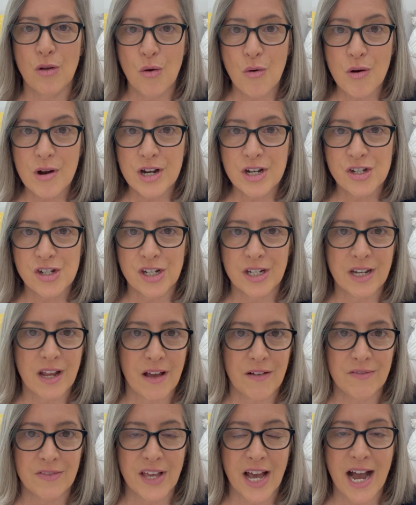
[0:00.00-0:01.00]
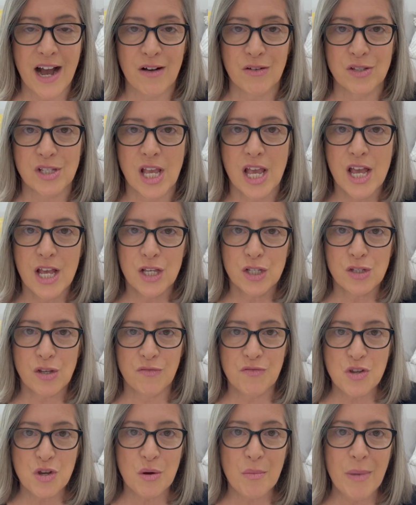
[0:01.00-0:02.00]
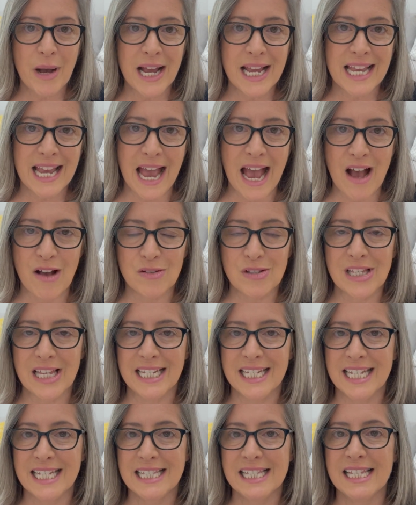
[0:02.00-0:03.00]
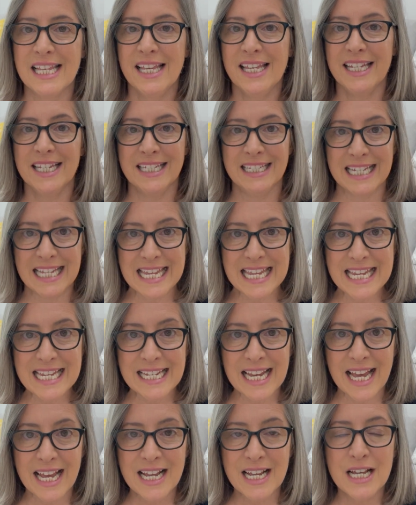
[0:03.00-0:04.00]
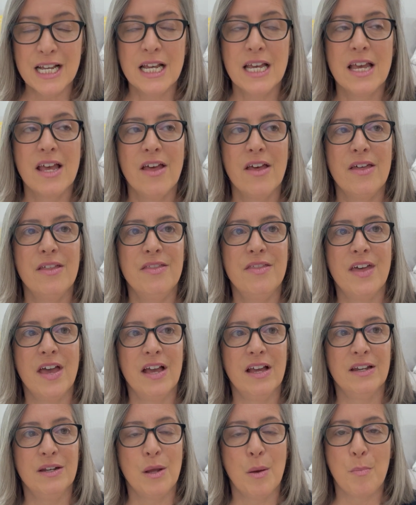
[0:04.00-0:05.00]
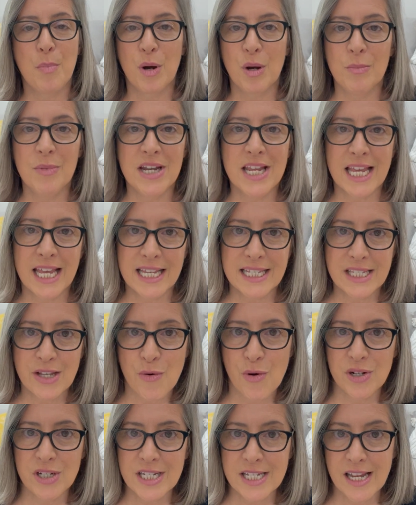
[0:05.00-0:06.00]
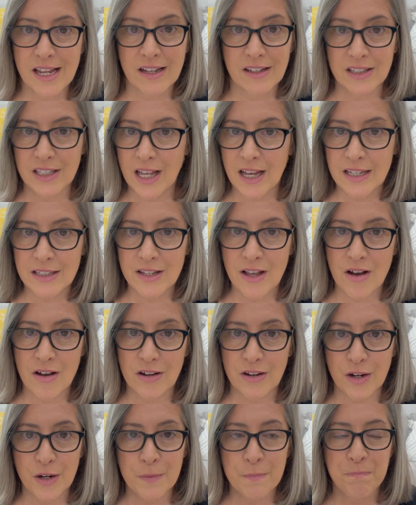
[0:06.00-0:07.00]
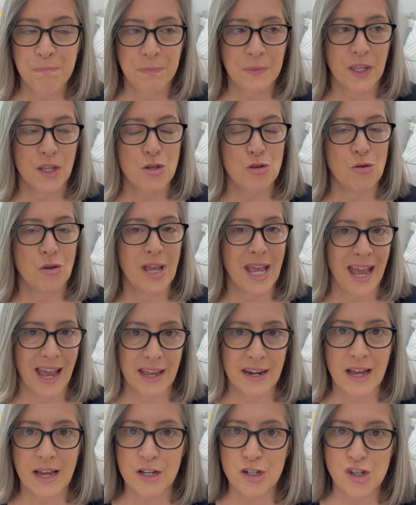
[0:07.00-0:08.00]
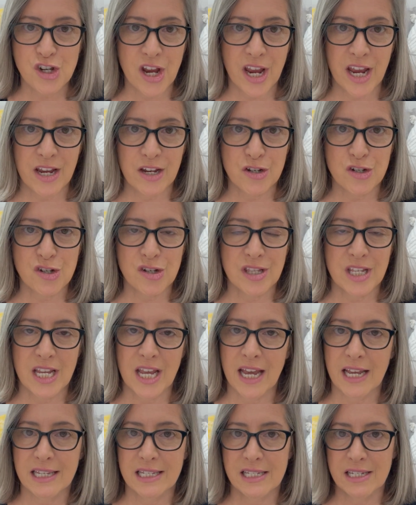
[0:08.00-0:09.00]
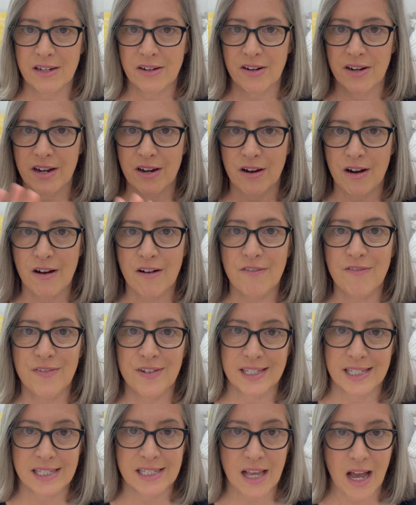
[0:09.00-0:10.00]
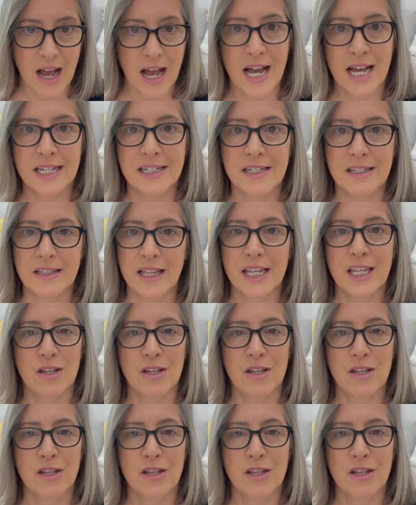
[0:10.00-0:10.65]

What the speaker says: origin of the house. So if you're buying a house and it's in INAH, then permitting is going to take a lot longer. You cannot change the exterior facade, like